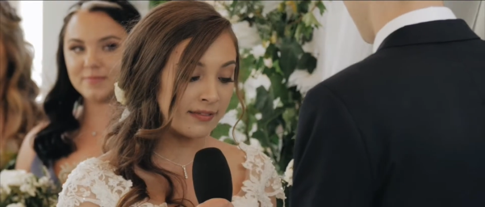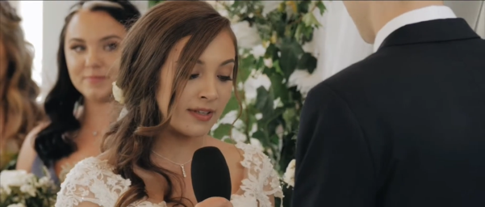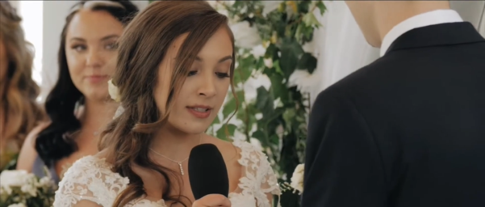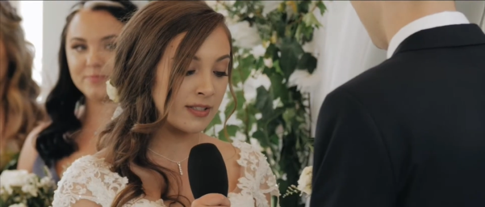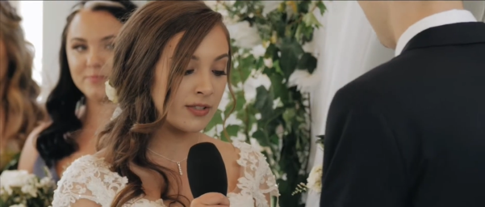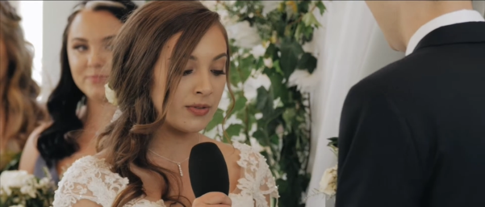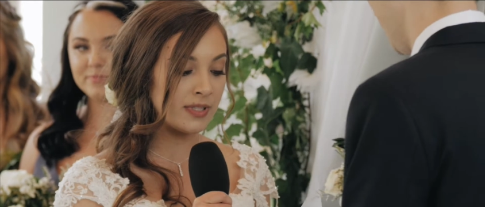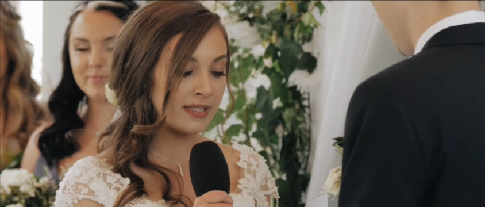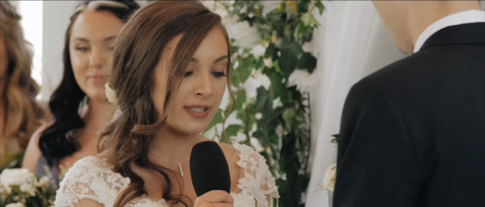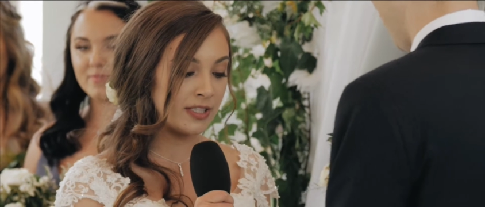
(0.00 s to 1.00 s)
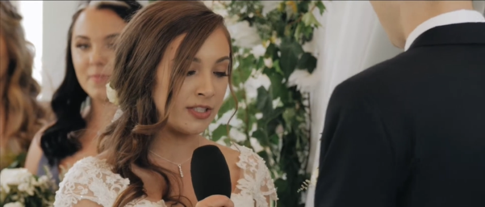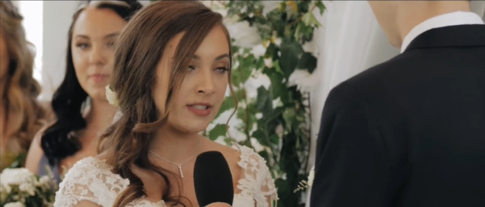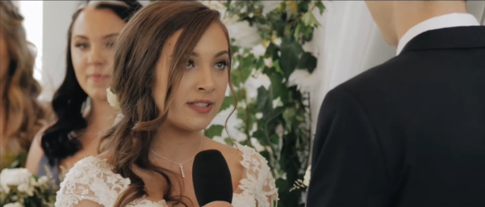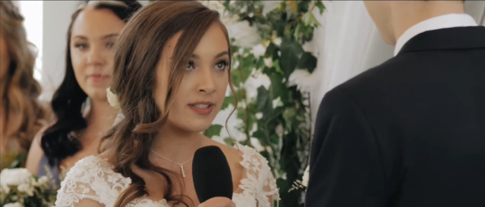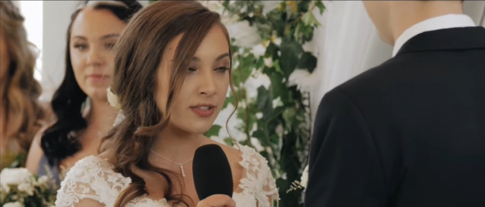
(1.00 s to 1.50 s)
Speaker 1: given us through his son
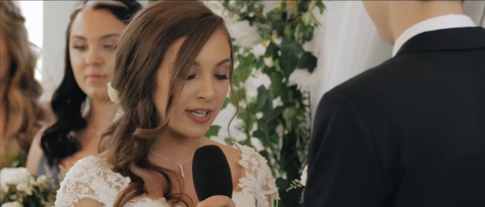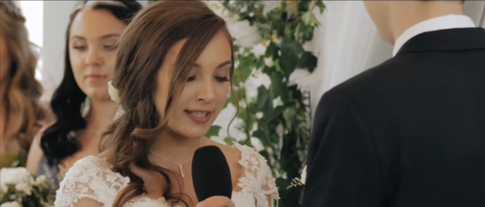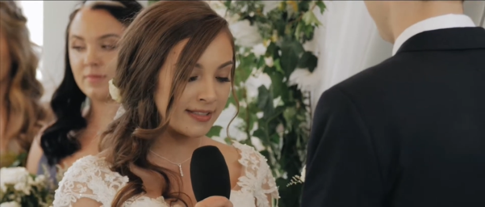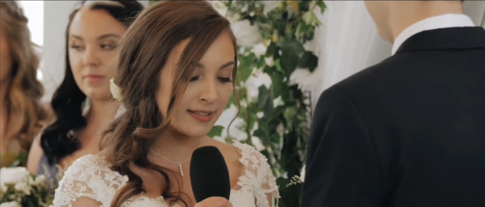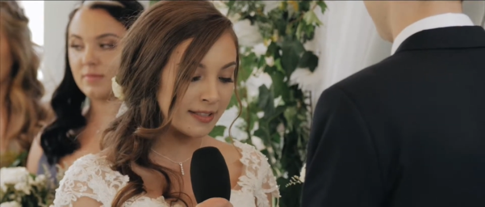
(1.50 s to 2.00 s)
Jesus Christ.